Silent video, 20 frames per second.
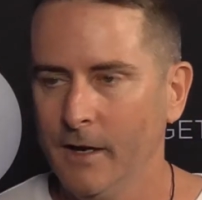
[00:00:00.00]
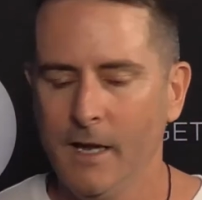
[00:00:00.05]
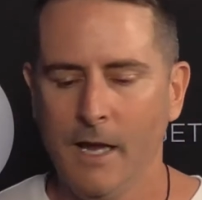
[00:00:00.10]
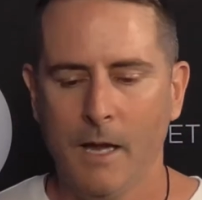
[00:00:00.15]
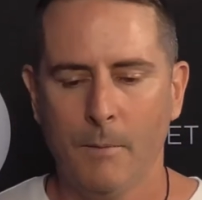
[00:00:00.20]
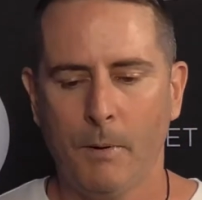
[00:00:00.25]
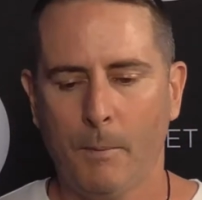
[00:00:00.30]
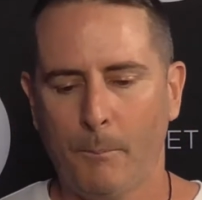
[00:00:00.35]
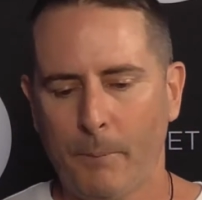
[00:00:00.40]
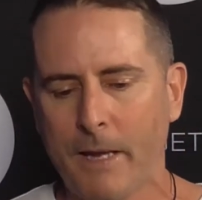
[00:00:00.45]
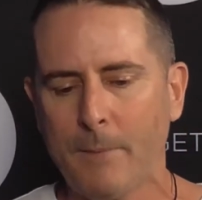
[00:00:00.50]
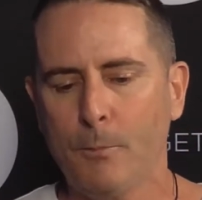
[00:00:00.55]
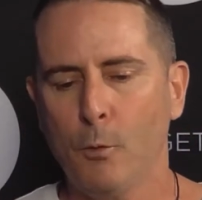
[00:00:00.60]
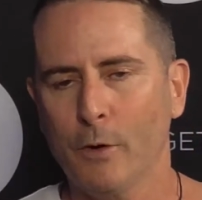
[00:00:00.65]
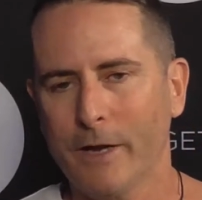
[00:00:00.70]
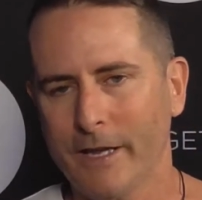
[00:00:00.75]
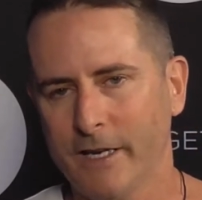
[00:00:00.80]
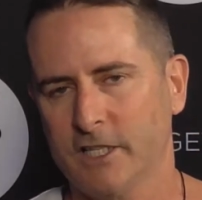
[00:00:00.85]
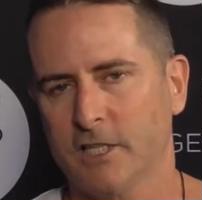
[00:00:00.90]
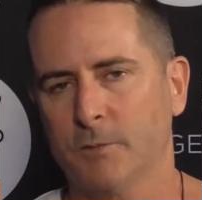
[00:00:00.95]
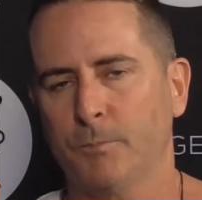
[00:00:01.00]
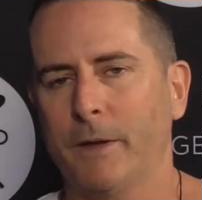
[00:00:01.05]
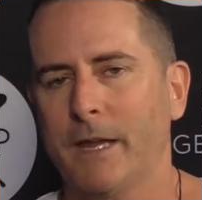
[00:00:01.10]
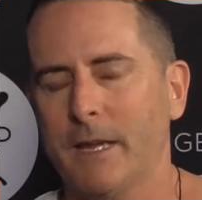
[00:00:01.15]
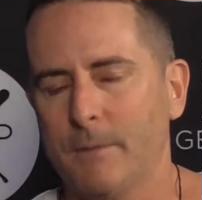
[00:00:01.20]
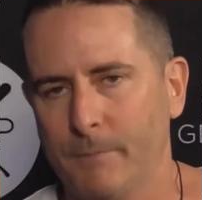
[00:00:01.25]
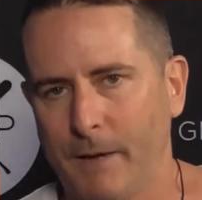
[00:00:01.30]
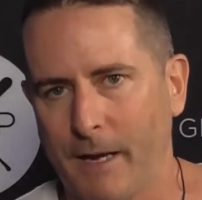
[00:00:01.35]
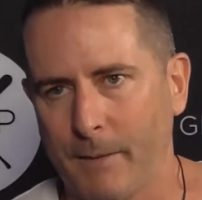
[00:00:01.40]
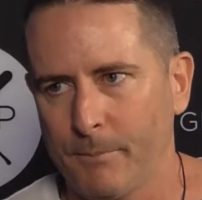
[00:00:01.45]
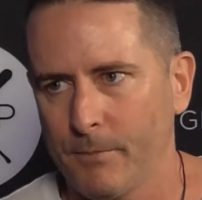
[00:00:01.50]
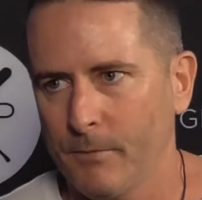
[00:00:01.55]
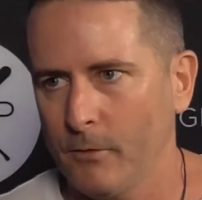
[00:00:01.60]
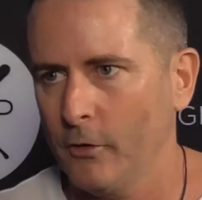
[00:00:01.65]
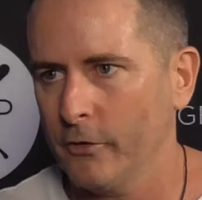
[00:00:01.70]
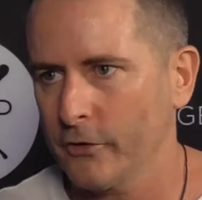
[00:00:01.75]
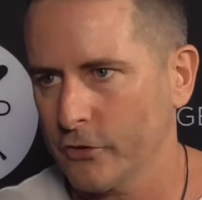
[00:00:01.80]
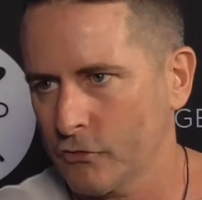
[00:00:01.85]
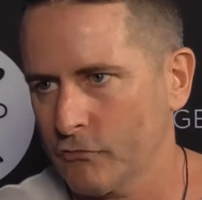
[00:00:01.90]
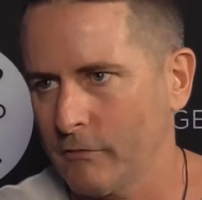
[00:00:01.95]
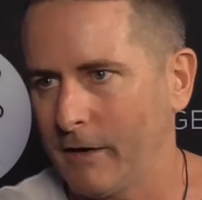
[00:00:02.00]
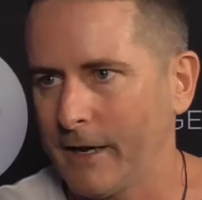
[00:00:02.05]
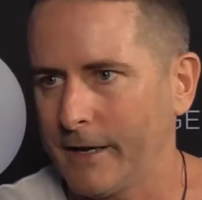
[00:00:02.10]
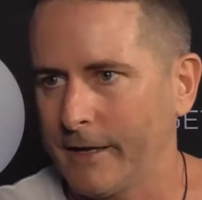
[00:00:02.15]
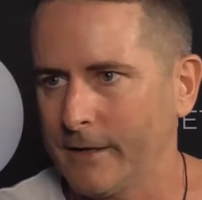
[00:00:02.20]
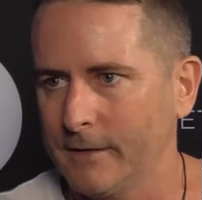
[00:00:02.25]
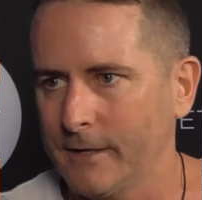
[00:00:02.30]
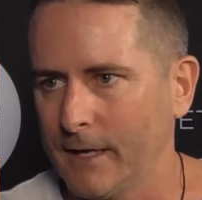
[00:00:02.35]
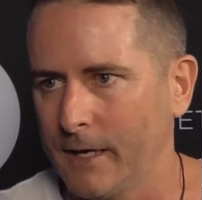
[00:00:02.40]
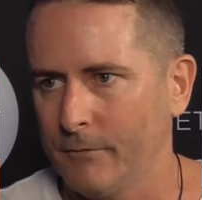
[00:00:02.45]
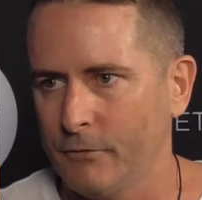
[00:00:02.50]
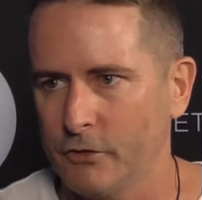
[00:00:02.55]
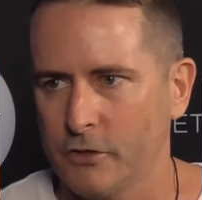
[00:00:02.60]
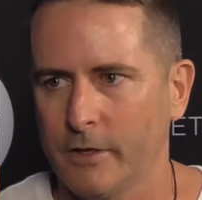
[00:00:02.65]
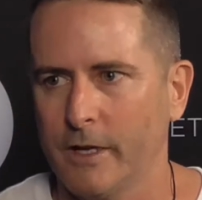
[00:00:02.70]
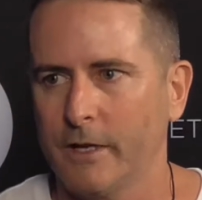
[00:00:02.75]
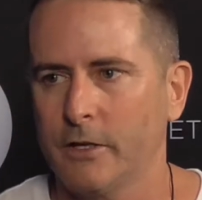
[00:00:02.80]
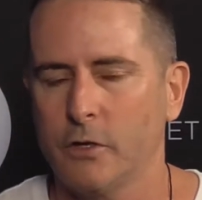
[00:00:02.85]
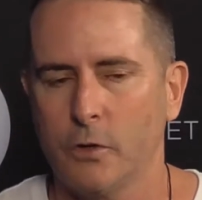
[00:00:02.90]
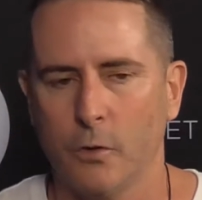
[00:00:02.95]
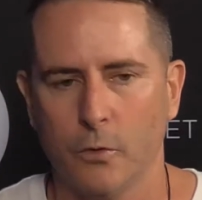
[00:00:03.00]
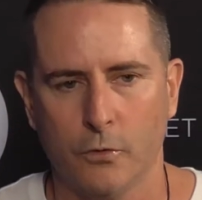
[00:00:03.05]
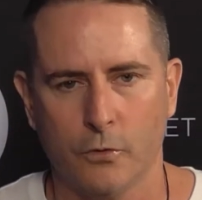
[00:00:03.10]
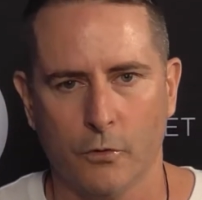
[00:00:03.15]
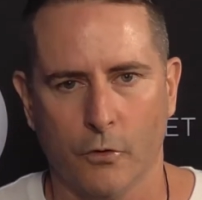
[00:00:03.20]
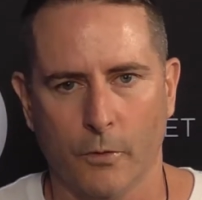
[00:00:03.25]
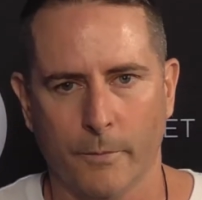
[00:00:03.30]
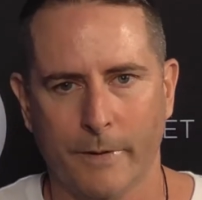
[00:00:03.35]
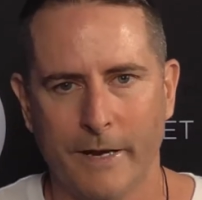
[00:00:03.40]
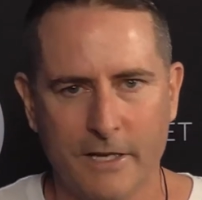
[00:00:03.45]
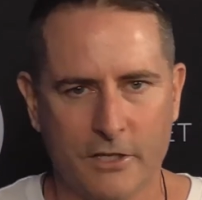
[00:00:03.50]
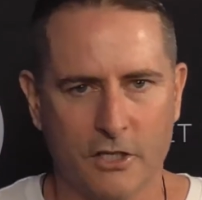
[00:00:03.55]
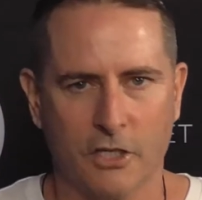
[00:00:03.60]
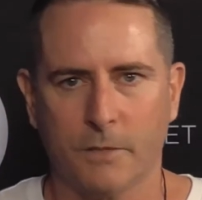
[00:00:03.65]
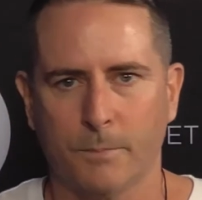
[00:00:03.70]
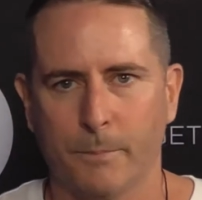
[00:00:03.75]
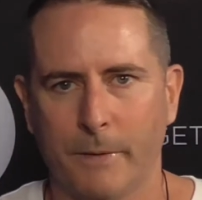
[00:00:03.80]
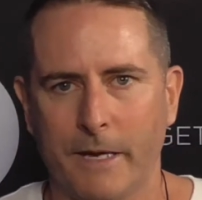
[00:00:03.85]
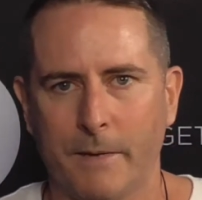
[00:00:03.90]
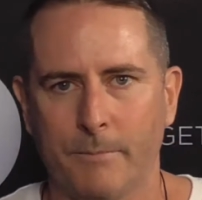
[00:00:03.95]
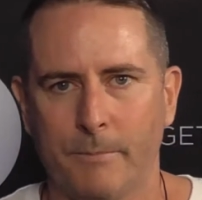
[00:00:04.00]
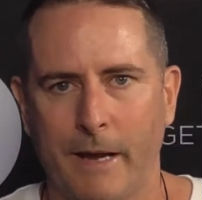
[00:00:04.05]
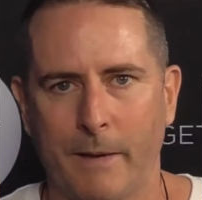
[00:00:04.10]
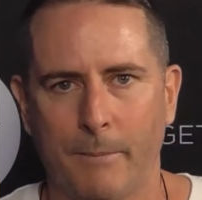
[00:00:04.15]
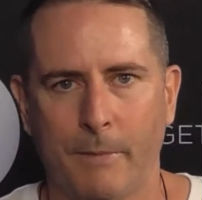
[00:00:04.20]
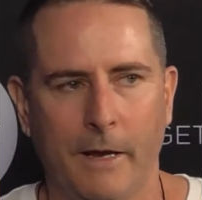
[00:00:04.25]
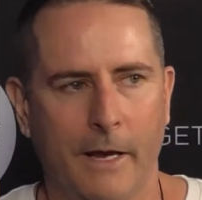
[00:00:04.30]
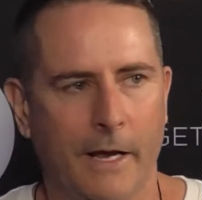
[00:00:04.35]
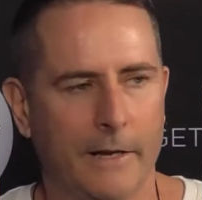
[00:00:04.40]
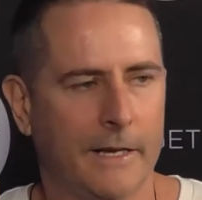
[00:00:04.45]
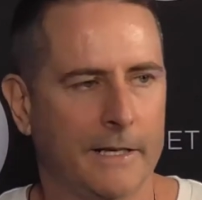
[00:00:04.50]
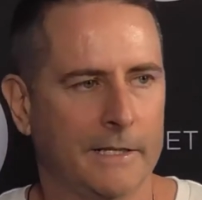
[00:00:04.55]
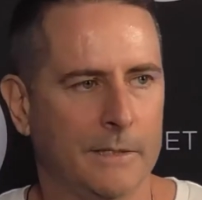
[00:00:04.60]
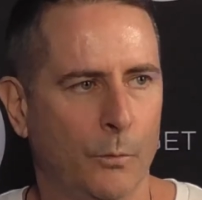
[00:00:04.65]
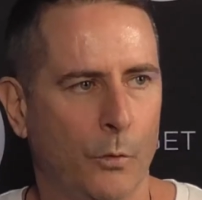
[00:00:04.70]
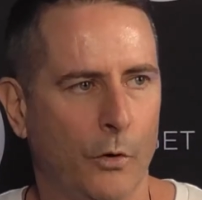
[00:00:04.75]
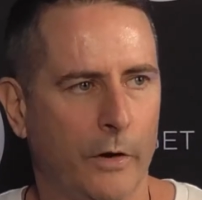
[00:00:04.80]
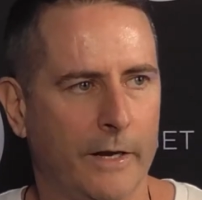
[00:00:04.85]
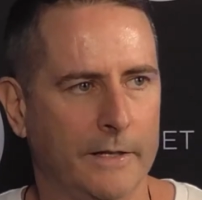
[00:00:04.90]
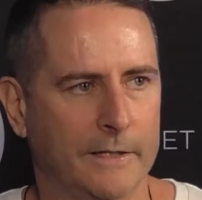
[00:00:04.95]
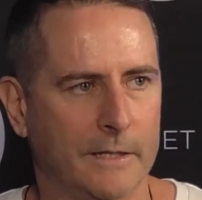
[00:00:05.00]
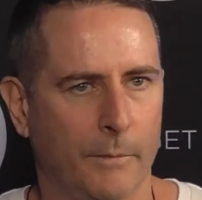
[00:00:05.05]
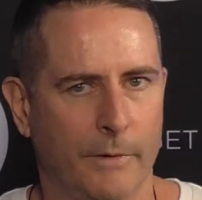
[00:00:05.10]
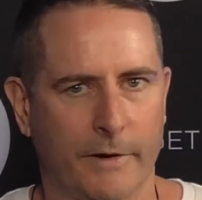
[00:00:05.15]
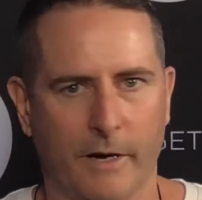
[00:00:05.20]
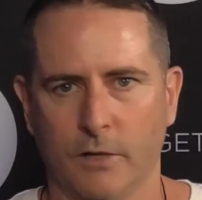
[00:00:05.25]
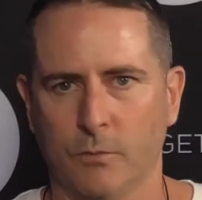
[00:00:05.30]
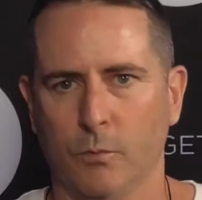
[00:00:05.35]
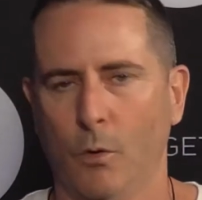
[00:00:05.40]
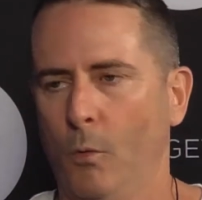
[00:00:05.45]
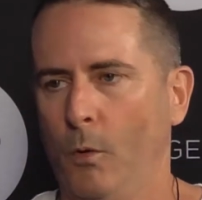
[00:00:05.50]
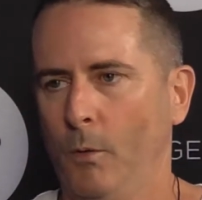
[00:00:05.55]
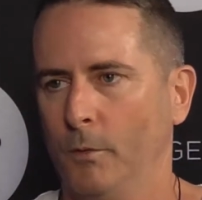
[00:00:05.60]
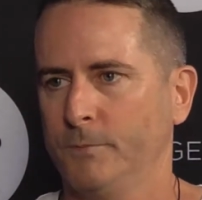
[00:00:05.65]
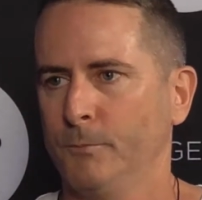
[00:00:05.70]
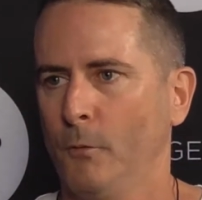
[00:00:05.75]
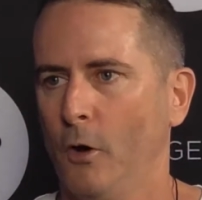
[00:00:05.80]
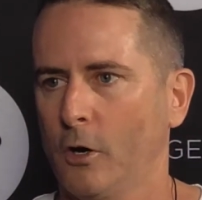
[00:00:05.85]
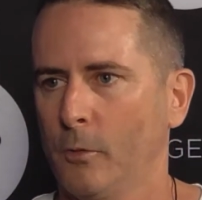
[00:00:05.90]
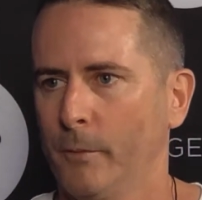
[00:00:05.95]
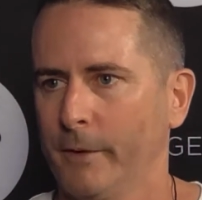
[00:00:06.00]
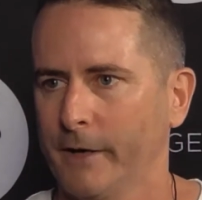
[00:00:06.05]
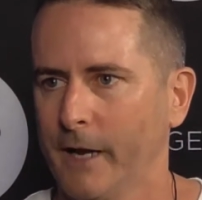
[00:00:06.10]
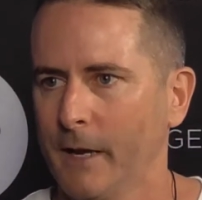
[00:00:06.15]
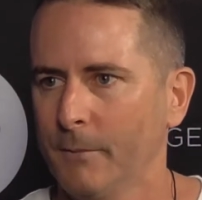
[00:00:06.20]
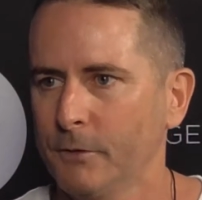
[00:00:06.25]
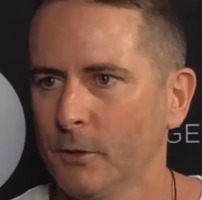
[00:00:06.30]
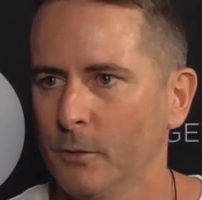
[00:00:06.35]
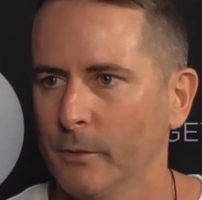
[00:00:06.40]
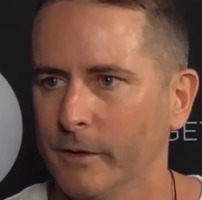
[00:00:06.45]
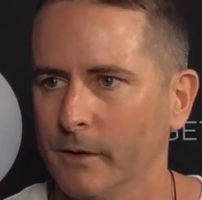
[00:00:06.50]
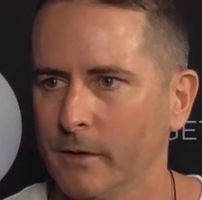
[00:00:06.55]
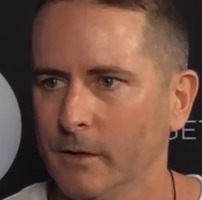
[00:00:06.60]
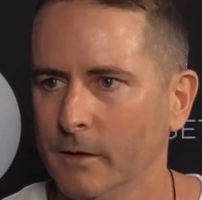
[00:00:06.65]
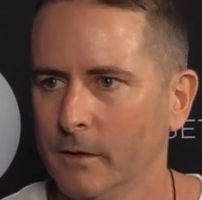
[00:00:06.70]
But people get a speed map on Australian television. They're huge on them. Here's a speed map. It doesn't work out. Someone goes, well, what was Michael McNabb doing?